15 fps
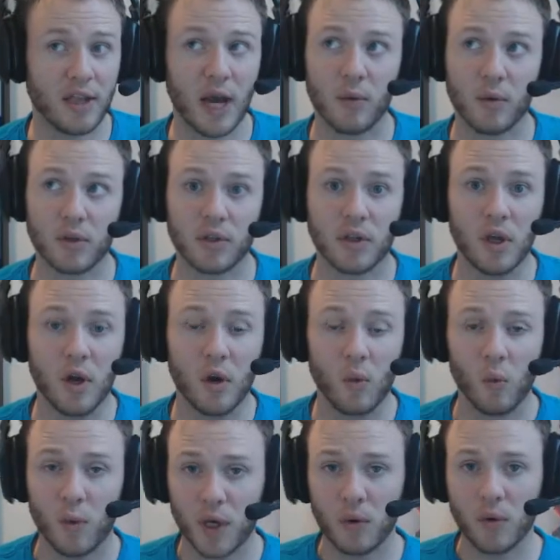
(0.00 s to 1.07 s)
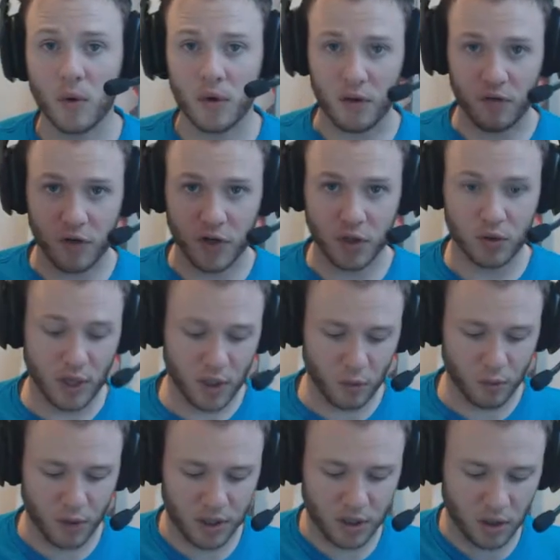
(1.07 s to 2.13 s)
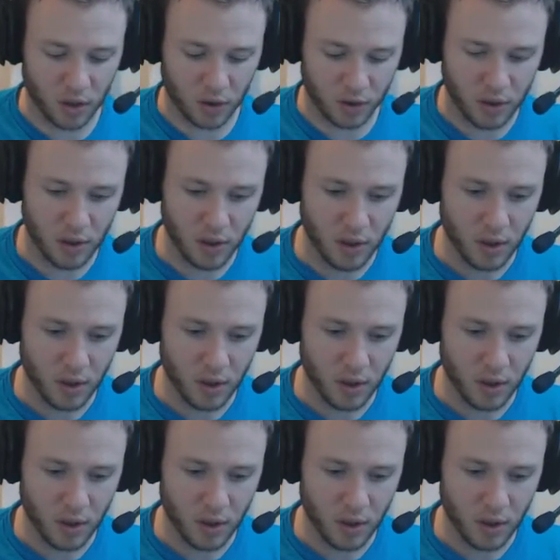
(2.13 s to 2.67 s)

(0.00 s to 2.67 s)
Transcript: That one, we don't know the official title, but it's called